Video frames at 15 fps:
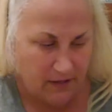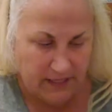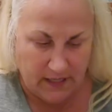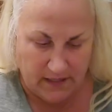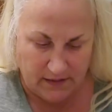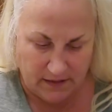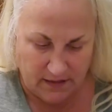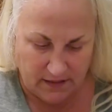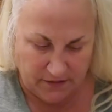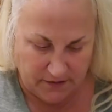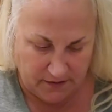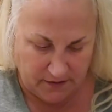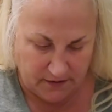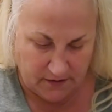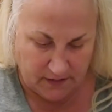I got
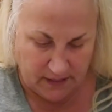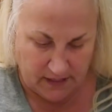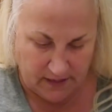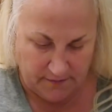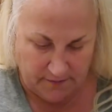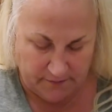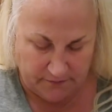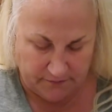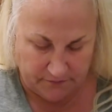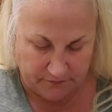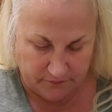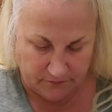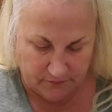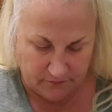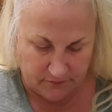another
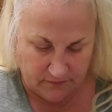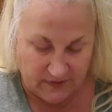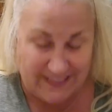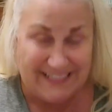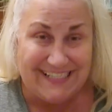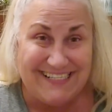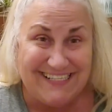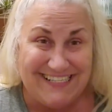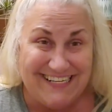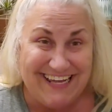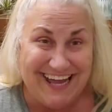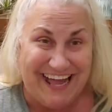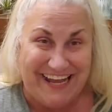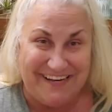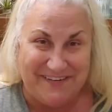Disney
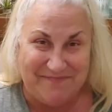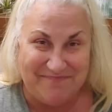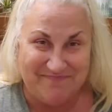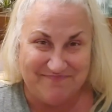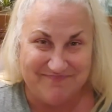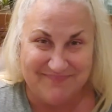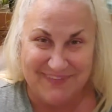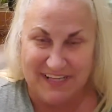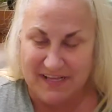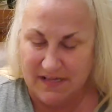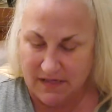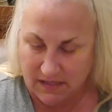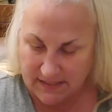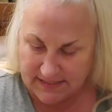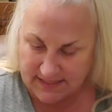item.
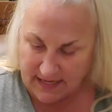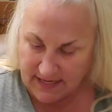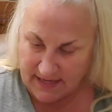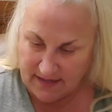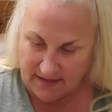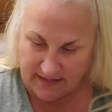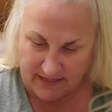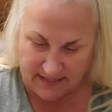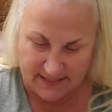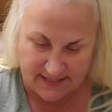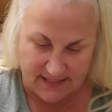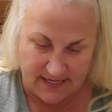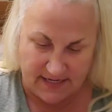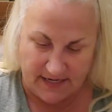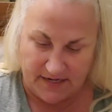Because, like I
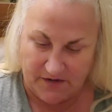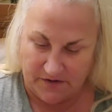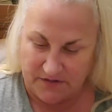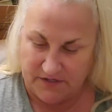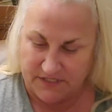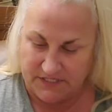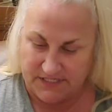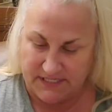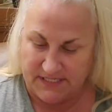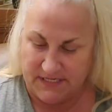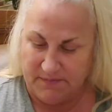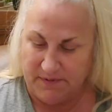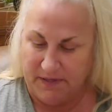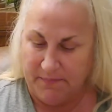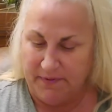said, I know there's Disney
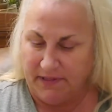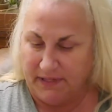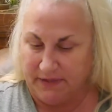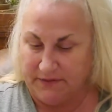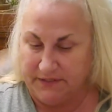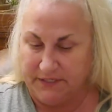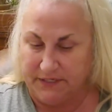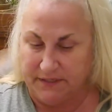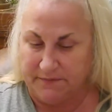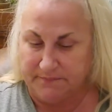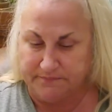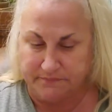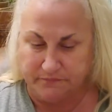people out there.